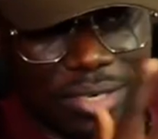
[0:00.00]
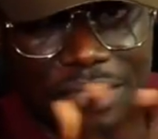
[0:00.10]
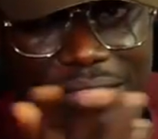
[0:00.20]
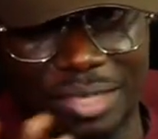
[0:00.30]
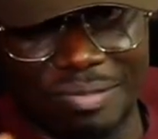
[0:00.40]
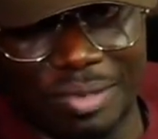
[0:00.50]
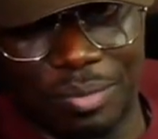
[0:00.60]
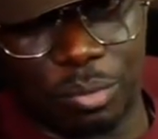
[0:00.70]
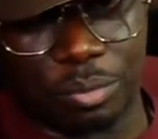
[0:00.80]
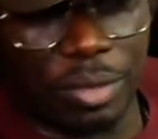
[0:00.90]
with at least the
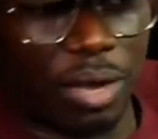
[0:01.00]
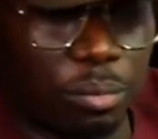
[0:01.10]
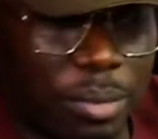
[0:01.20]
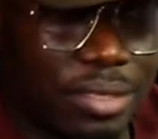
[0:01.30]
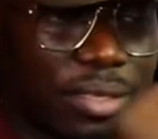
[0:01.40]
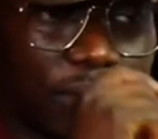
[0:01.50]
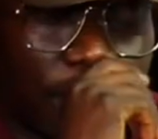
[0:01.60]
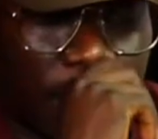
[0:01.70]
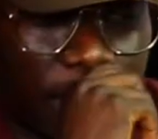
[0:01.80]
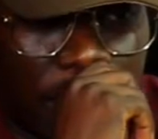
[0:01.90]
3 most popular. We
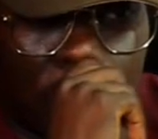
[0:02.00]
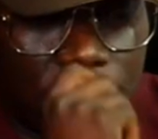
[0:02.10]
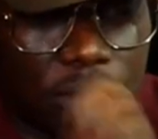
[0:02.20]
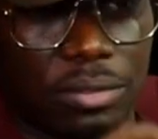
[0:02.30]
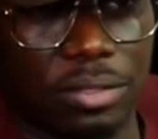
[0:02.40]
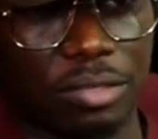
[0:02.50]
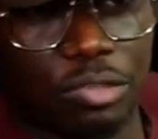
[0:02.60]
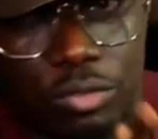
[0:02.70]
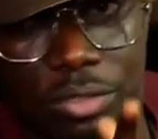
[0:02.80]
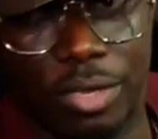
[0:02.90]
met these
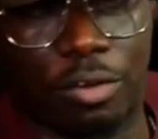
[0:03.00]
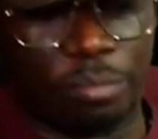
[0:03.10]
secretaries of